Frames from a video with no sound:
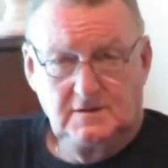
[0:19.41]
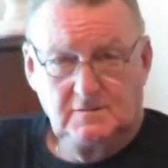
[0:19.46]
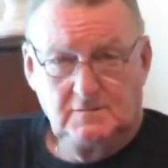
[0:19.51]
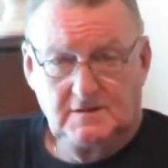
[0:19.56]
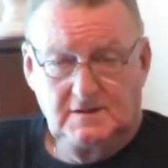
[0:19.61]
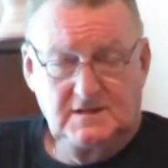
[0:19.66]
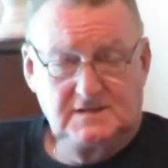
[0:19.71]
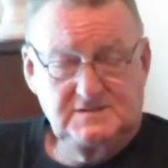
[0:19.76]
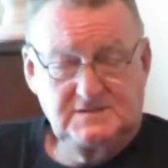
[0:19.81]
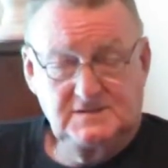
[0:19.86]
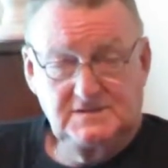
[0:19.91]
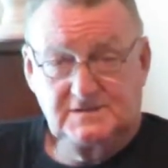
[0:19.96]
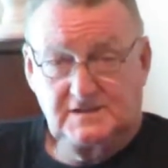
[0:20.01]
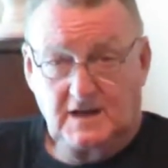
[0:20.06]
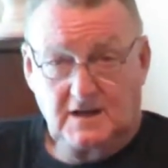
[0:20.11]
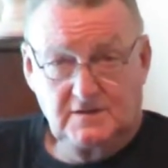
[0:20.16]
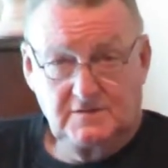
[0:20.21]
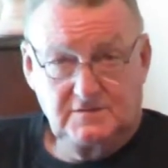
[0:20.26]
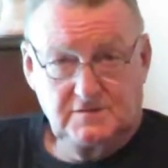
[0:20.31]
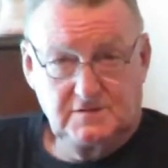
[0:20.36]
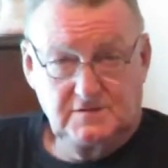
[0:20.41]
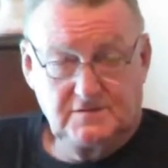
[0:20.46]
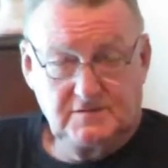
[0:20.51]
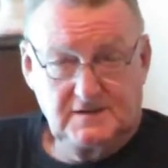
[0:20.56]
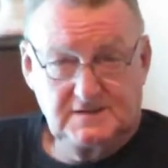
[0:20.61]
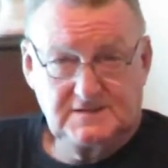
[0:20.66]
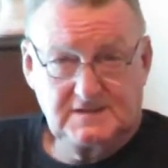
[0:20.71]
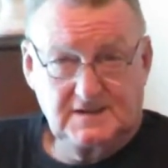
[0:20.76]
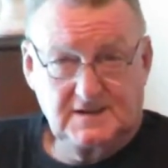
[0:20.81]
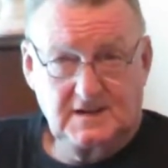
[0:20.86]
When they sit down to
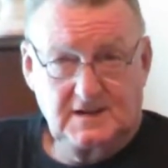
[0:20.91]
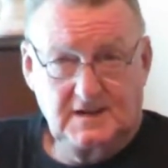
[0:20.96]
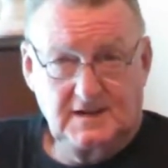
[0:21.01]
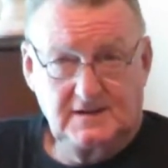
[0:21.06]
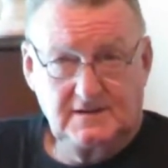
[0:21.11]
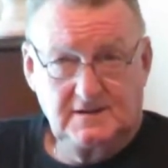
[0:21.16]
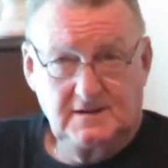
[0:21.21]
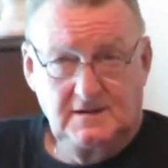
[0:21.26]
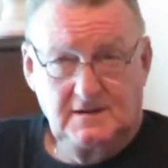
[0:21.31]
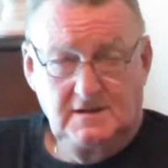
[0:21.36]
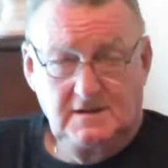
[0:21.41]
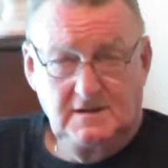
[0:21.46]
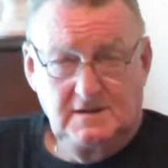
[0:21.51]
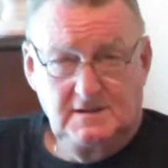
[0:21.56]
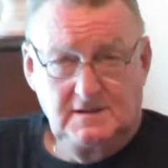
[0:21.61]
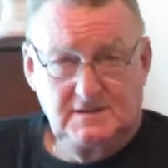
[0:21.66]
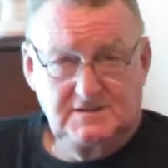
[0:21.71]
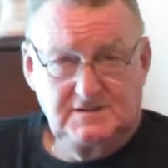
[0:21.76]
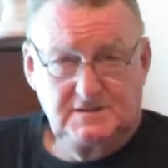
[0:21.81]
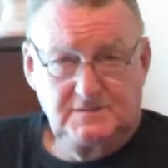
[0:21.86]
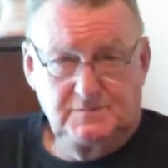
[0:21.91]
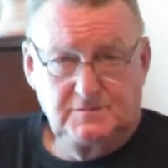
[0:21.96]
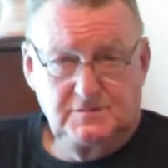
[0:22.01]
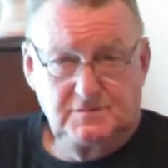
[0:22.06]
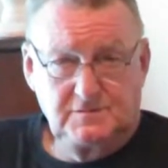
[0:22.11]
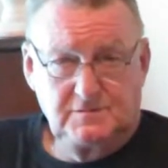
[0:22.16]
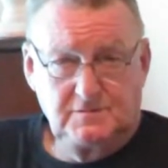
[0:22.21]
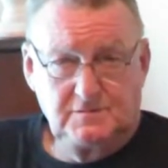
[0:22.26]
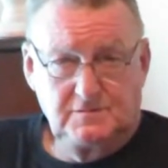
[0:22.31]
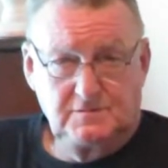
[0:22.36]
address a client, they seem
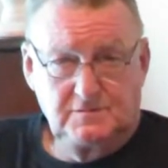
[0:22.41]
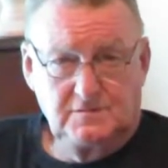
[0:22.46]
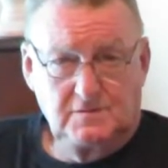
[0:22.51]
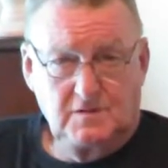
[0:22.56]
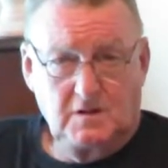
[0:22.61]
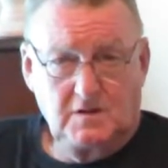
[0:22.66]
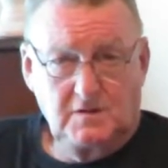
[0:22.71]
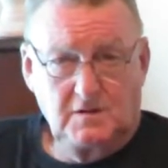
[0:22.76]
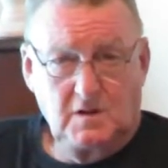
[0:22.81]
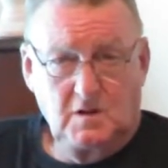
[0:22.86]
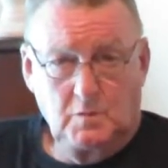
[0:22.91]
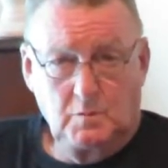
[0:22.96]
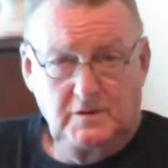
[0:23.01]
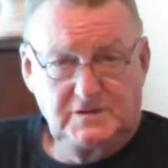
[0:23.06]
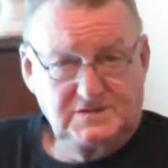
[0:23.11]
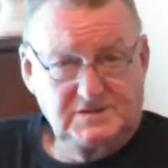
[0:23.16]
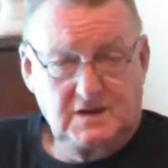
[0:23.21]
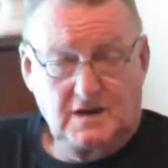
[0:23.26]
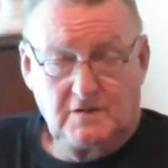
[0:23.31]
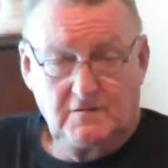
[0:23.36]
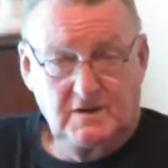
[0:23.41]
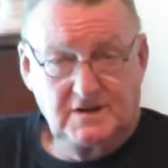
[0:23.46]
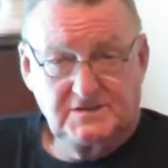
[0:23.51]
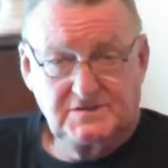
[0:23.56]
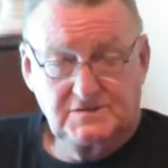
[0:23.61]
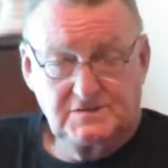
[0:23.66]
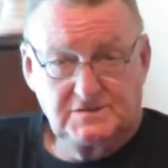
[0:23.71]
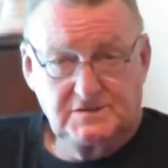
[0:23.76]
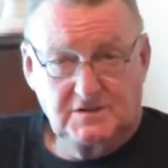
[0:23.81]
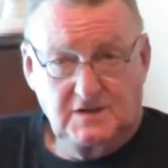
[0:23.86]
to not know which
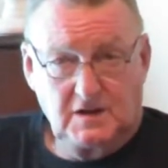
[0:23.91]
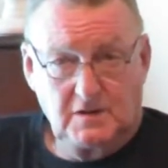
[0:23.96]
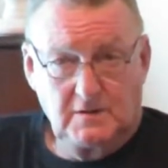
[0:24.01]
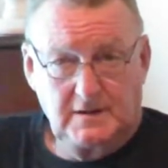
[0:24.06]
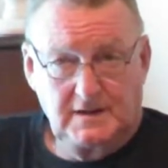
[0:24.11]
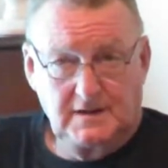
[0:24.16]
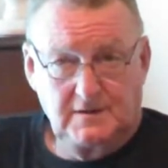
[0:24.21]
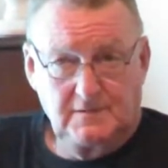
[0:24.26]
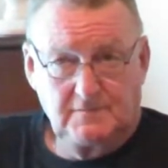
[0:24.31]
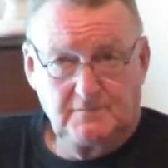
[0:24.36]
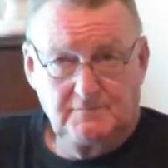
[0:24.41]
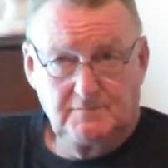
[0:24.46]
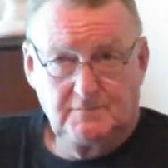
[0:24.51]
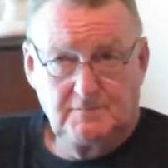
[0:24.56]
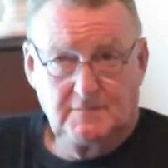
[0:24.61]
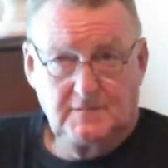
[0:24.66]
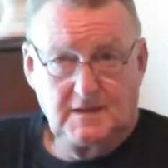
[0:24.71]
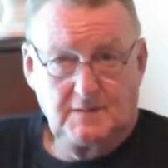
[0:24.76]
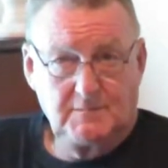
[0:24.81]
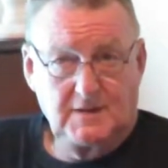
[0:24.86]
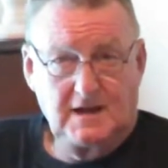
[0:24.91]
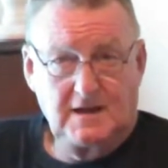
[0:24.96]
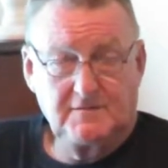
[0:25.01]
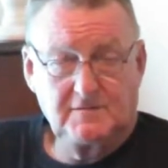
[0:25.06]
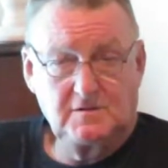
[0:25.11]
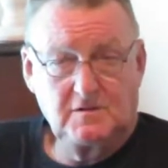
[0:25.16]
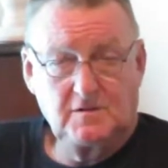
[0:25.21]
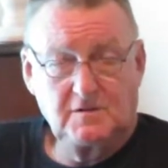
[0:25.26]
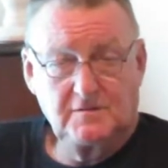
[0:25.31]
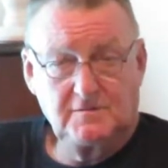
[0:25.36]
direction to go in. They may have
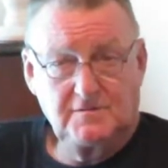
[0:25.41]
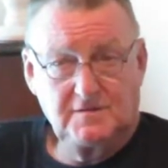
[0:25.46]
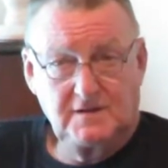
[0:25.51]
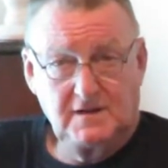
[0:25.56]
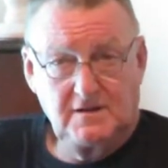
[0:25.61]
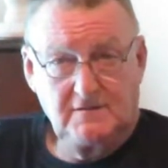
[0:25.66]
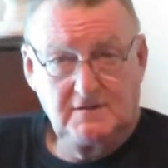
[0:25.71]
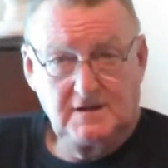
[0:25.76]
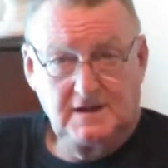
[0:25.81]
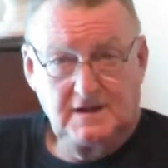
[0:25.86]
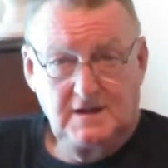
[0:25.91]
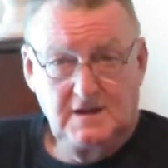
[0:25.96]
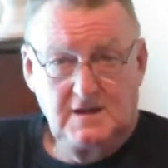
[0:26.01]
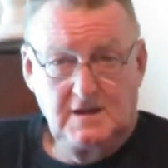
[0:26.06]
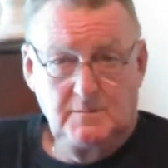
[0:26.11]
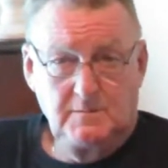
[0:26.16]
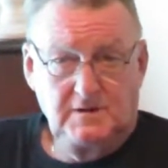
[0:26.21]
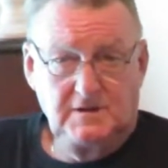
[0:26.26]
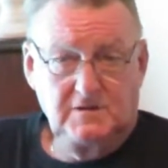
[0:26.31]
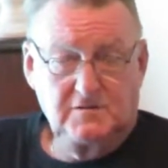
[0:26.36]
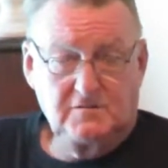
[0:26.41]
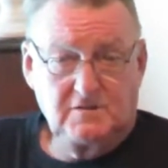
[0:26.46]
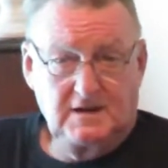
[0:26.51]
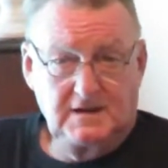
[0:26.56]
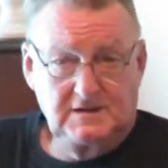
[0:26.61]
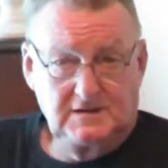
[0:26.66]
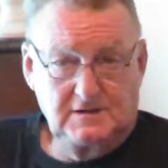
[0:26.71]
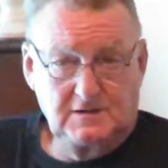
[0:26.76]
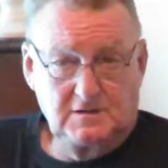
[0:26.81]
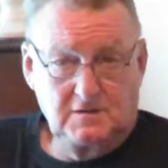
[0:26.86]
a lot of theory, been
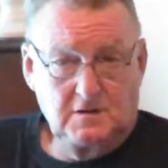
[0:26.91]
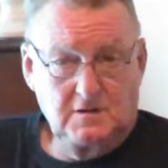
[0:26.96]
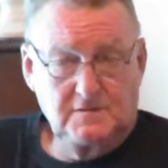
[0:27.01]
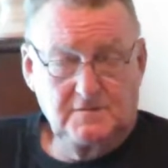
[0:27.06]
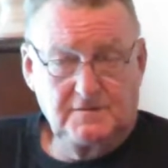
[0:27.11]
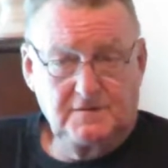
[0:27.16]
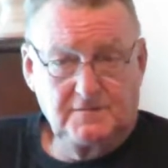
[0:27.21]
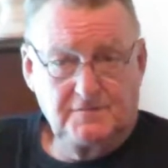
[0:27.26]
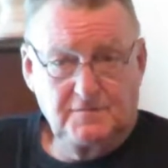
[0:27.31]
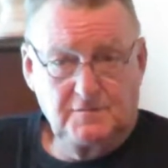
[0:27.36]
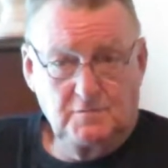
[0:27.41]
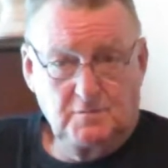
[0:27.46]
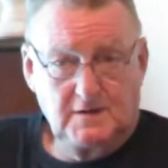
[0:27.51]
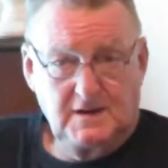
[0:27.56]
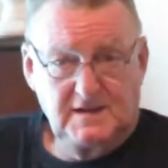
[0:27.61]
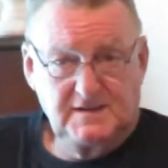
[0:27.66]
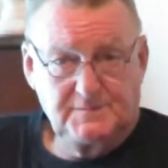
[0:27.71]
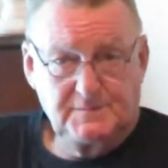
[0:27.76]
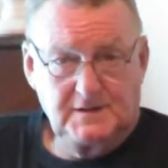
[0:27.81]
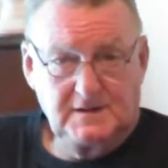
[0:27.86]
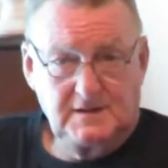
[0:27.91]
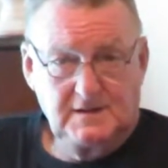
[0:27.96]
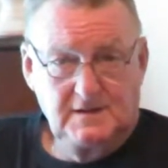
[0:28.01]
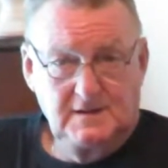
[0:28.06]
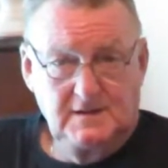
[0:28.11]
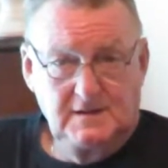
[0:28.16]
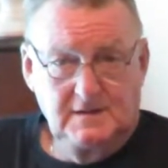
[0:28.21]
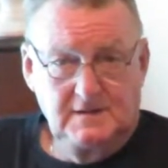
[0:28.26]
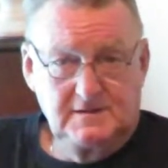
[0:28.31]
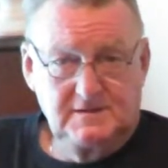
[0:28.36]
trained in a lot of different ways, but
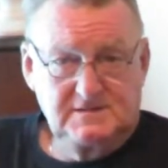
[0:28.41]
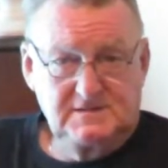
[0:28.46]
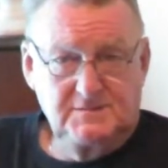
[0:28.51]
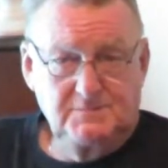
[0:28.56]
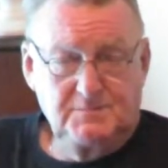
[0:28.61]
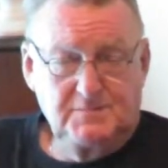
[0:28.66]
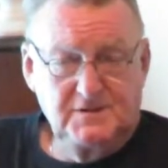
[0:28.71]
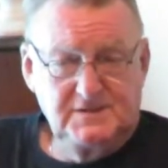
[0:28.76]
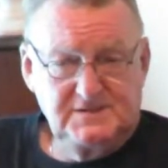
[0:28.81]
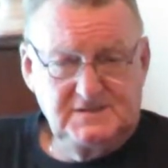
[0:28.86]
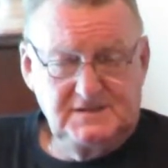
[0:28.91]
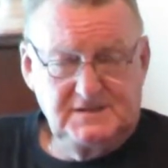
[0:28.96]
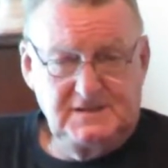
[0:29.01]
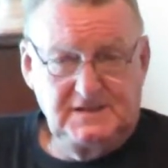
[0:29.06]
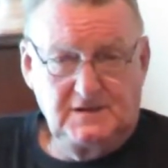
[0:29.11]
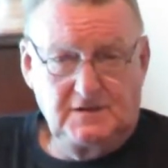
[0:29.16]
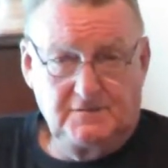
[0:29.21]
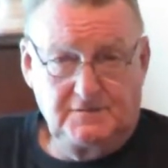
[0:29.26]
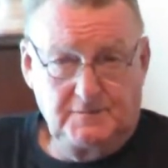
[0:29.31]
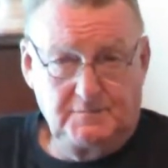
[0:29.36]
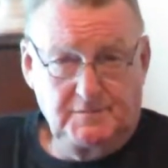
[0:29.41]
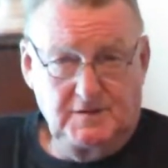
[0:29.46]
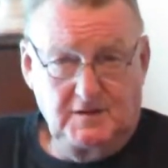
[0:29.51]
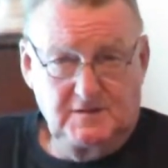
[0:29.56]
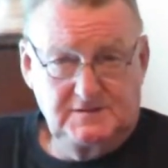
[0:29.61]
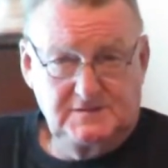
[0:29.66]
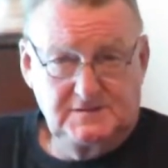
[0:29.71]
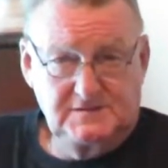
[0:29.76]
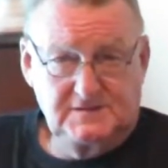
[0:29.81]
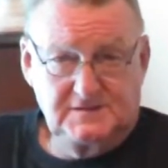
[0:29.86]
simplicity of
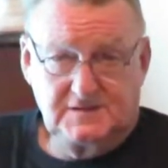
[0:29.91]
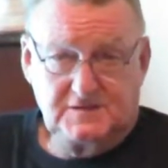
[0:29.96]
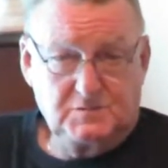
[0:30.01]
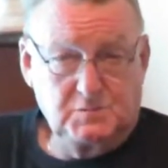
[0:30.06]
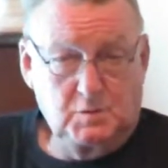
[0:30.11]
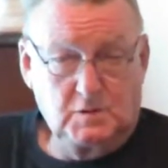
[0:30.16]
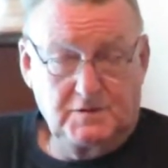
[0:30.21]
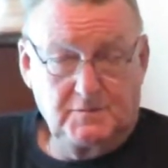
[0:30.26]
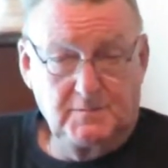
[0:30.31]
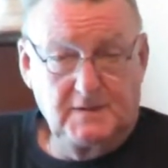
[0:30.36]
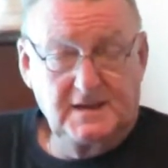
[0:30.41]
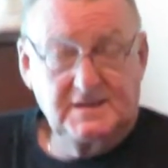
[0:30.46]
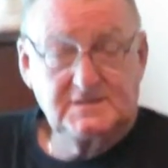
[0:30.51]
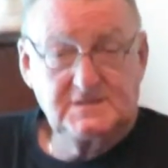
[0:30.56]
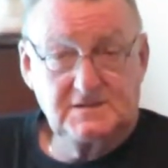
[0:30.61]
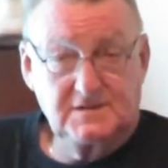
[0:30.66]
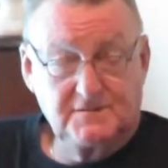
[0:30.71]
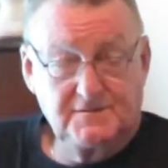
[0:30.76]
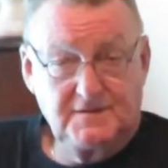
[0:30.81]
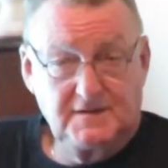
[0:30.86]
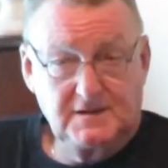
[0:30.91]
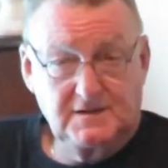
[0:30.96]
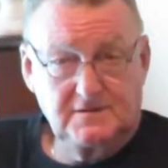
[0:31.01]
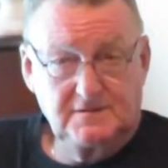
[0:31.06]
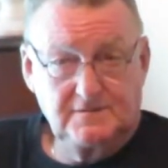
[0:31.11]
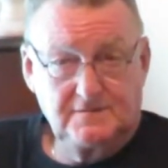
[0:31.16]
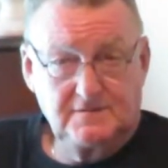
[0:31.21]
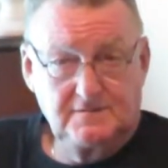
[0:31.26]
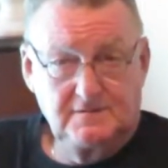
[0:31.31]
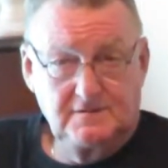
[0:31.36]
hypnosis is what makes it
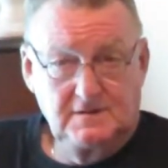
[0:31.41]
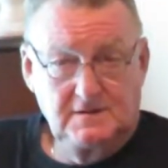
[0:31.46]
effective.